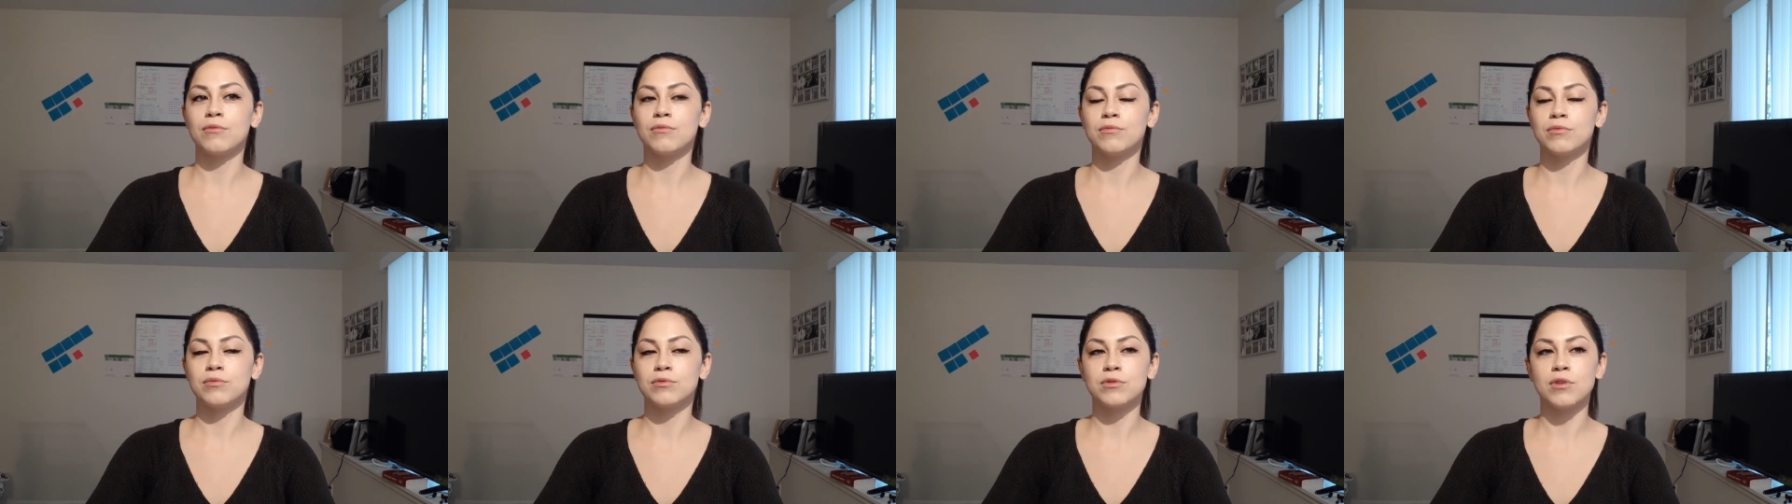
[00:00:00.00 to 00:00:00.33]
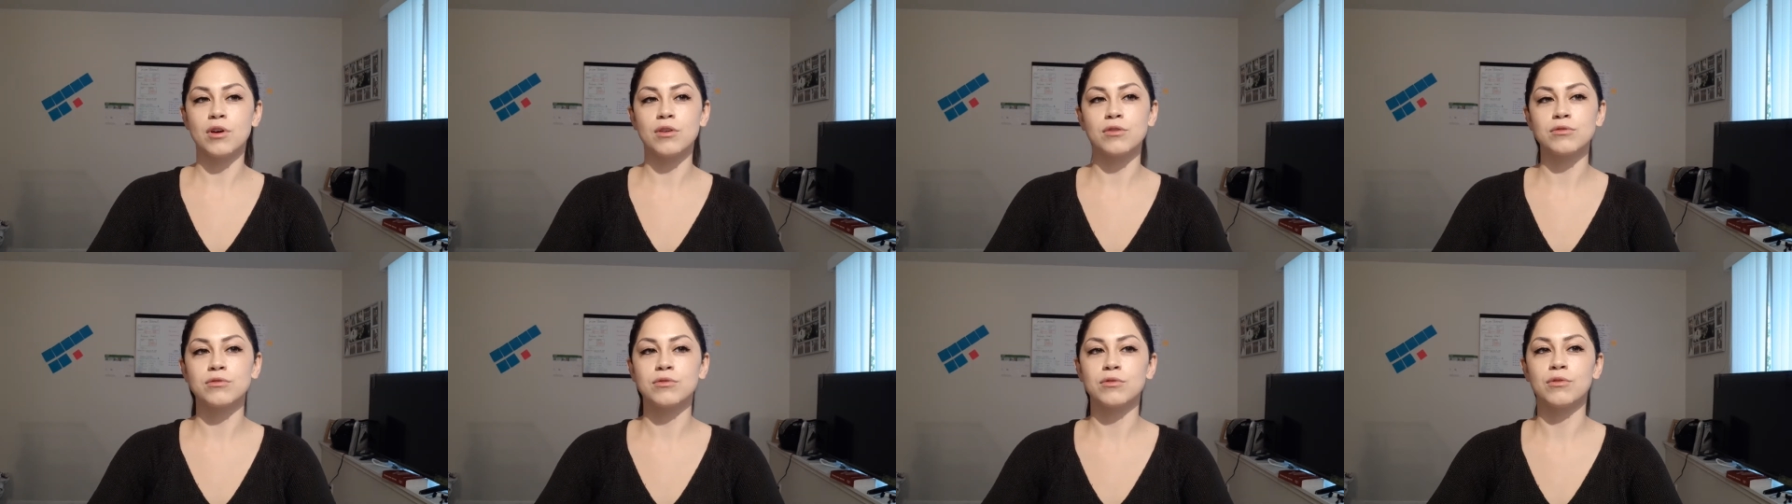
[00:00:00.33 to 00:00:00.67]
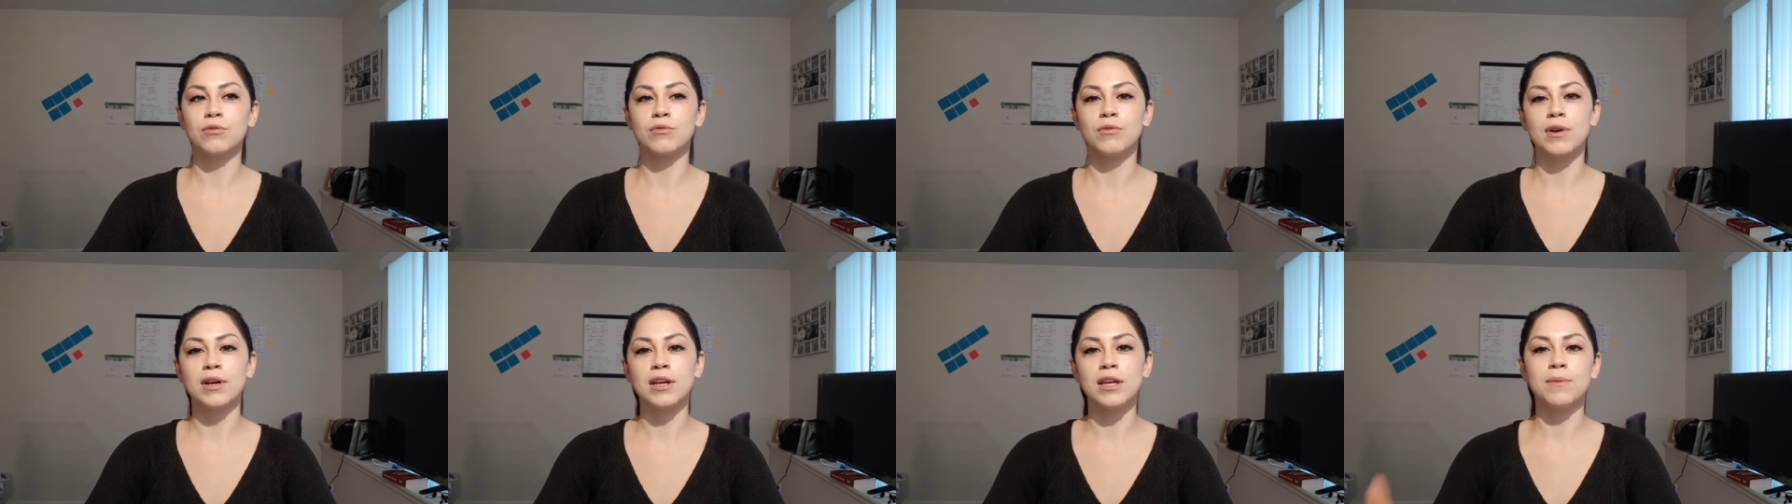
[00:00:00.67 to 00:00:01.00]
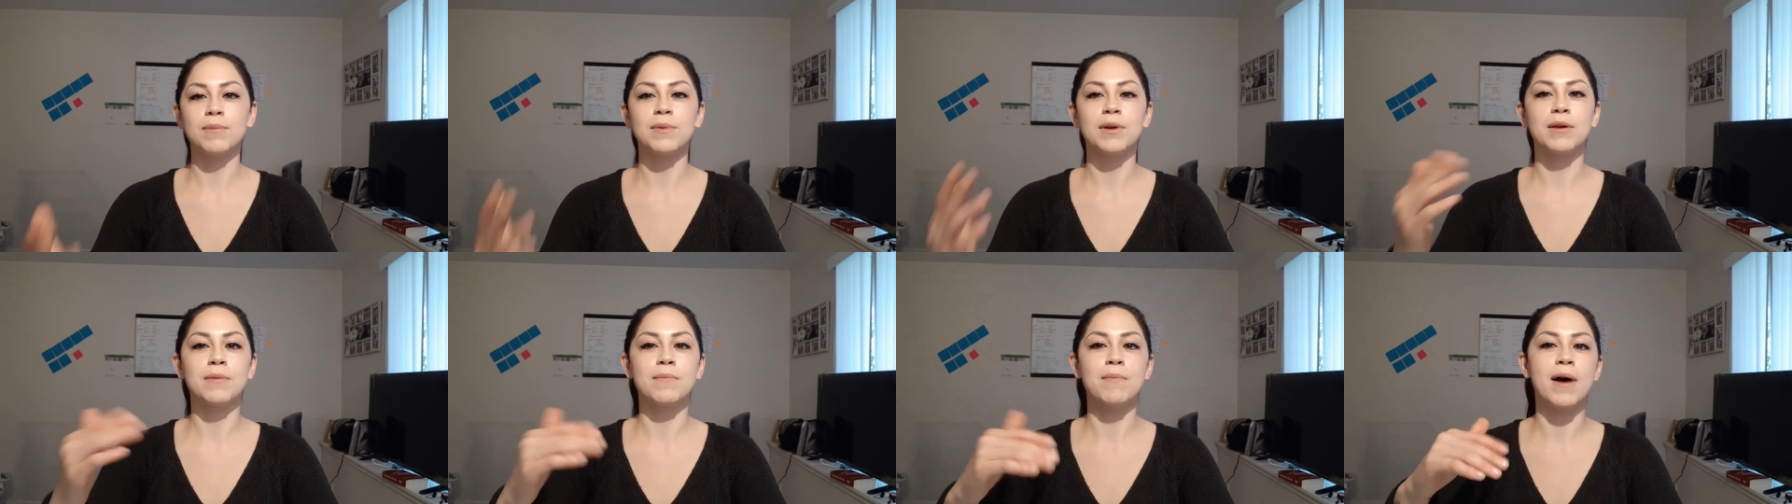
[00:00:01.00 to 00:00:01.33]
was also
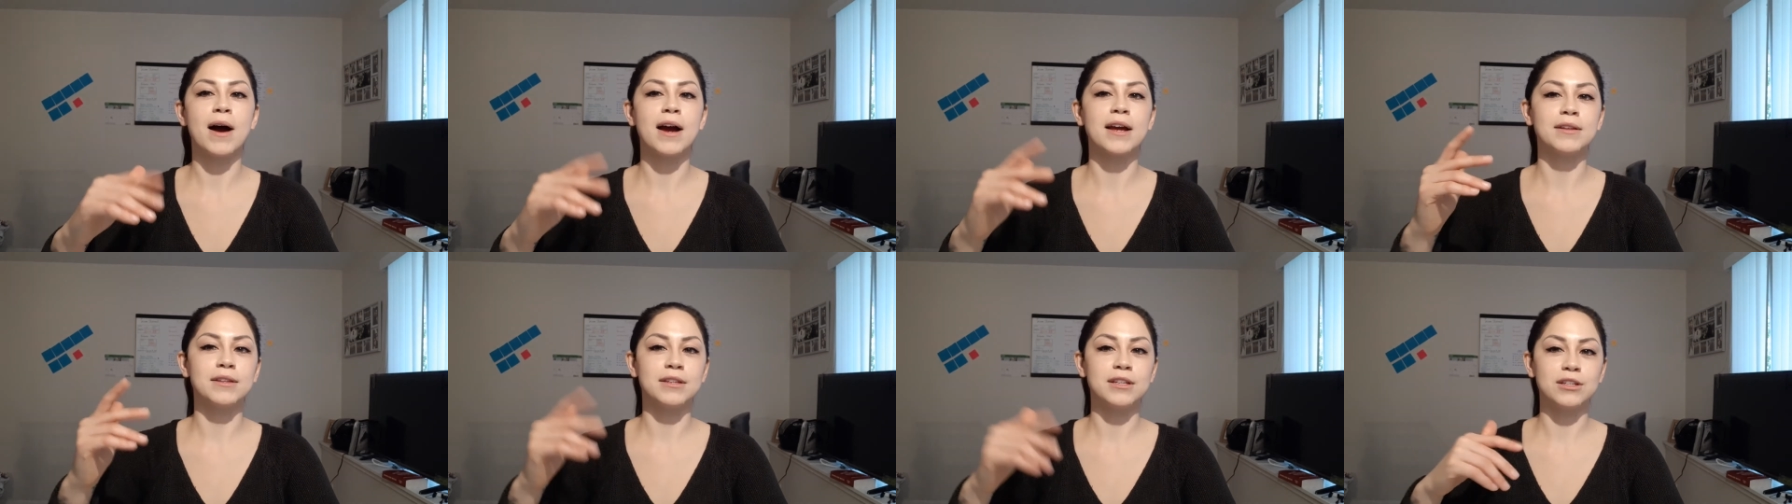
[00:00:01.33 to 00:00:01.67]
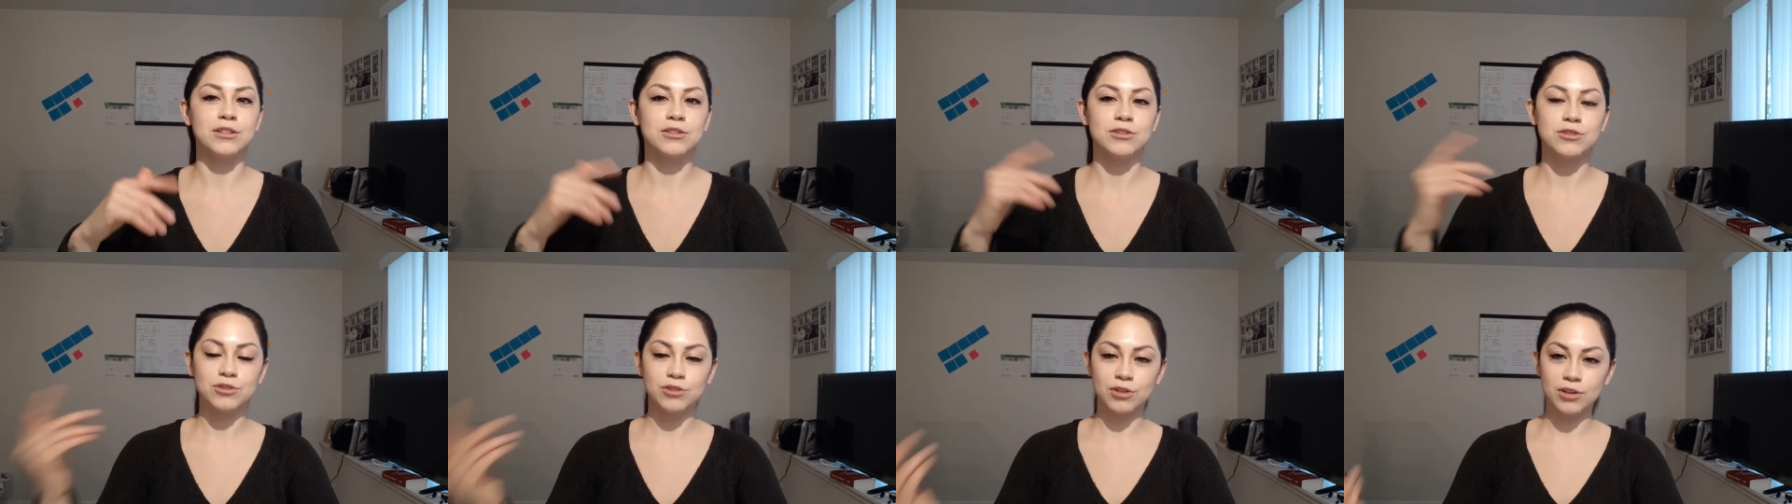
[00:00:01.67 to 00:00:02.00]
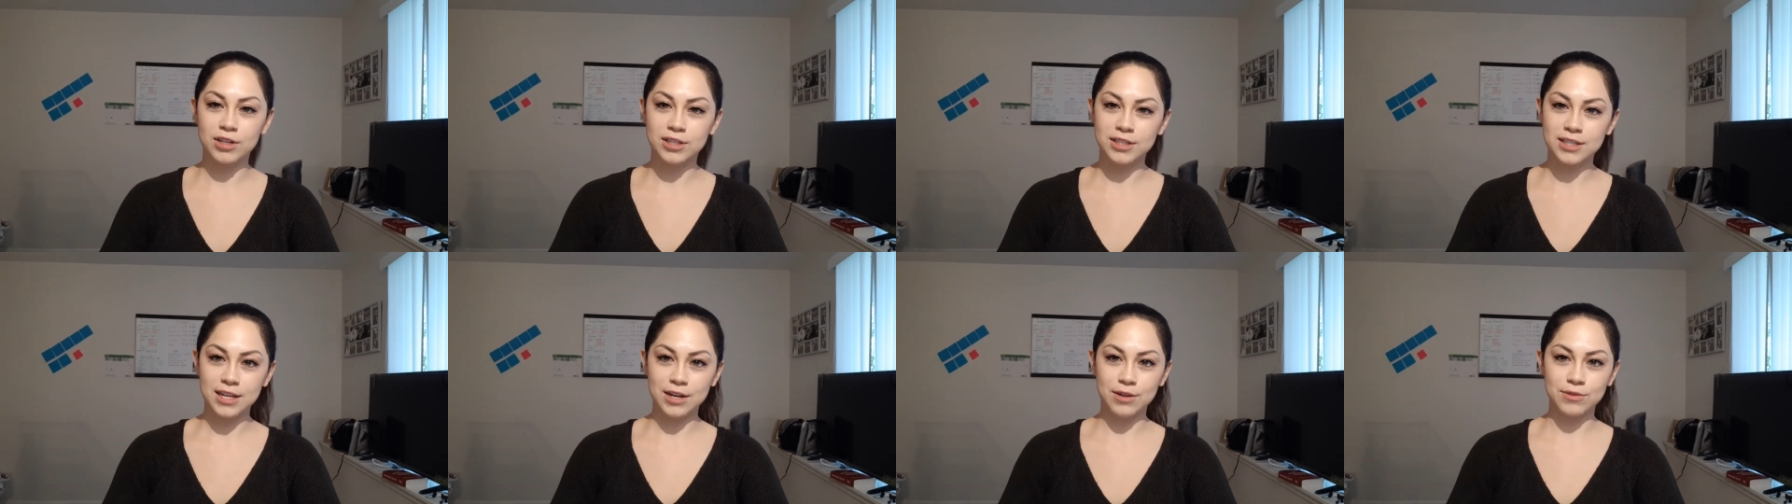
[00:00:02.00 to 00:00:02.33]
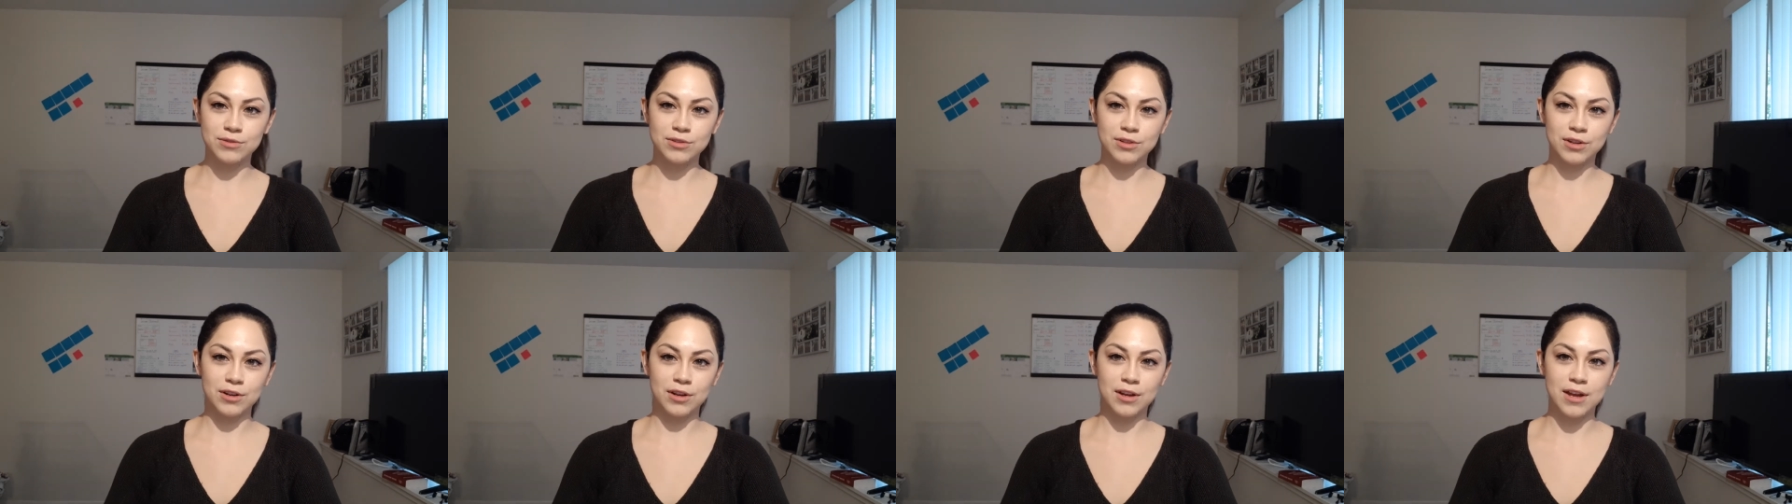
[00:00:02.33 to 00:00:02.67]
keeping in mind the insurance that I
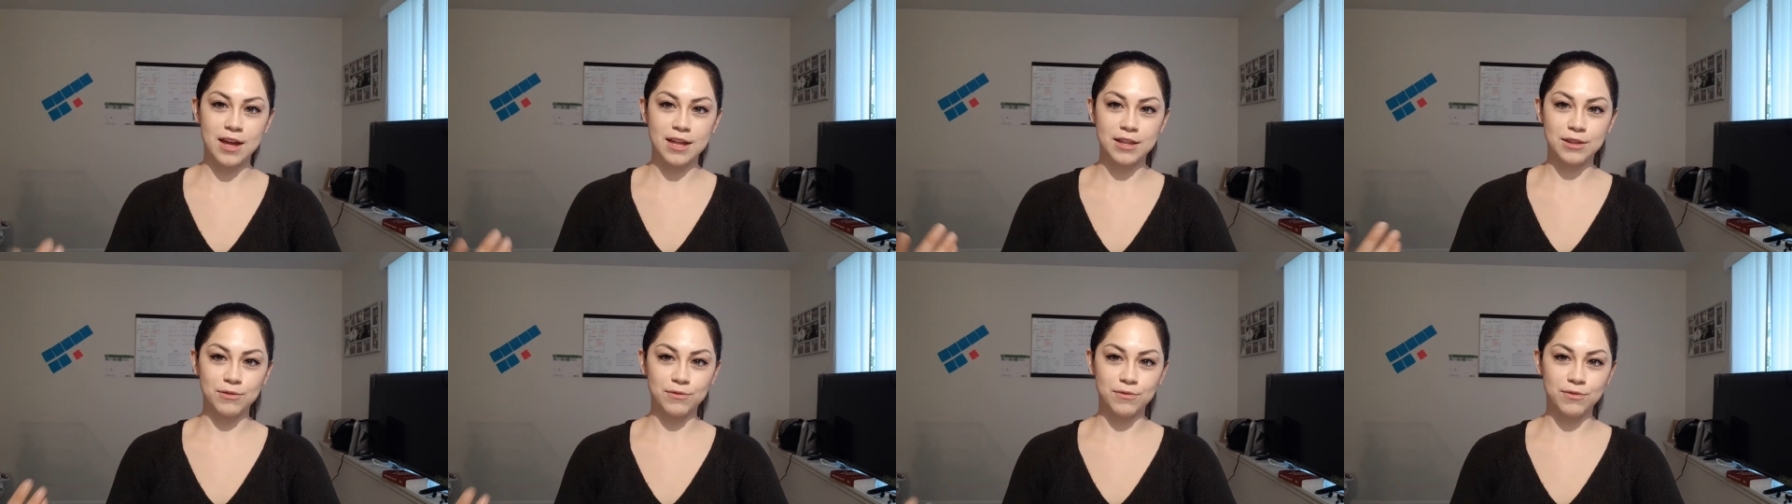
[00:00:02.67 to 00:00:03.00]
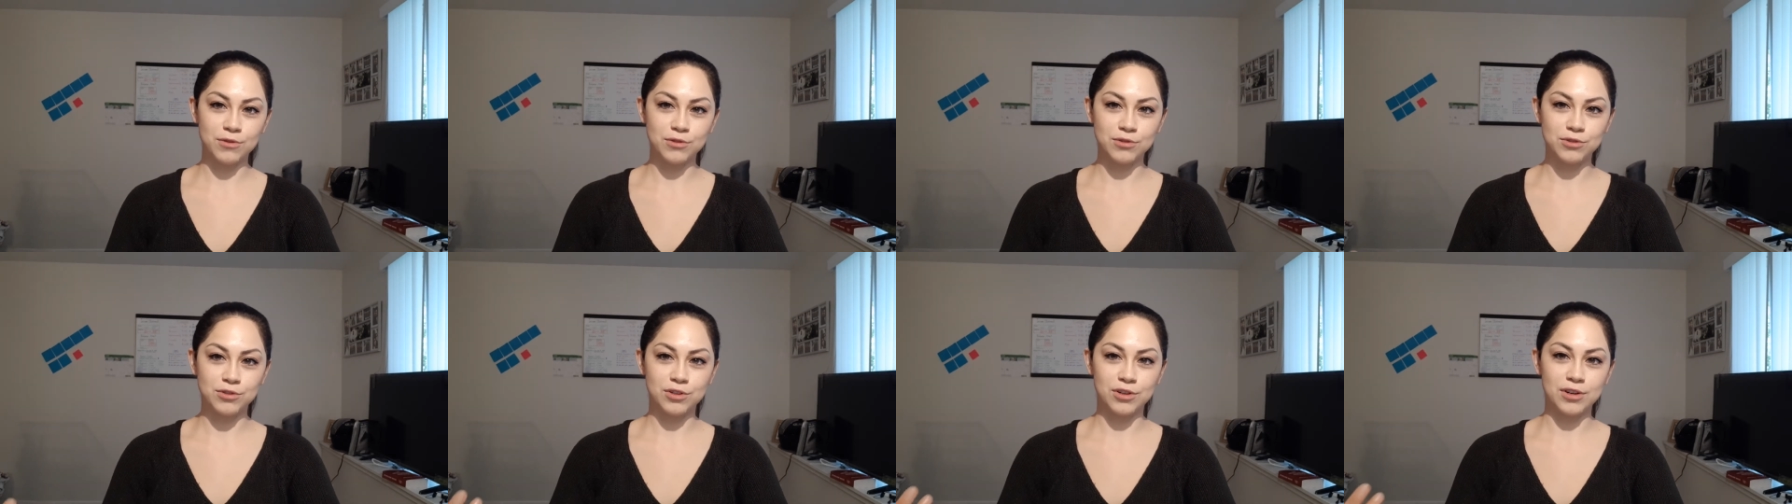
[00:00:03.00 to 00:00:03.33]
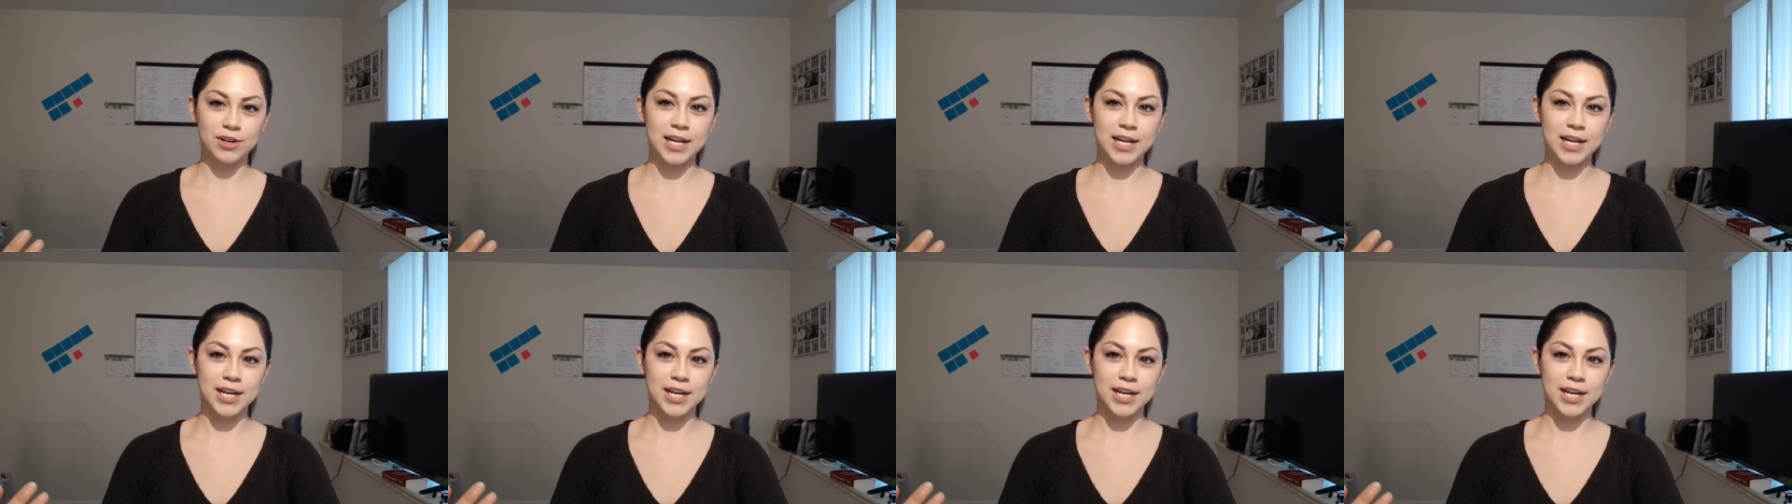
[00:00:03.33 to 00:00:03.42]
was going to get in the future,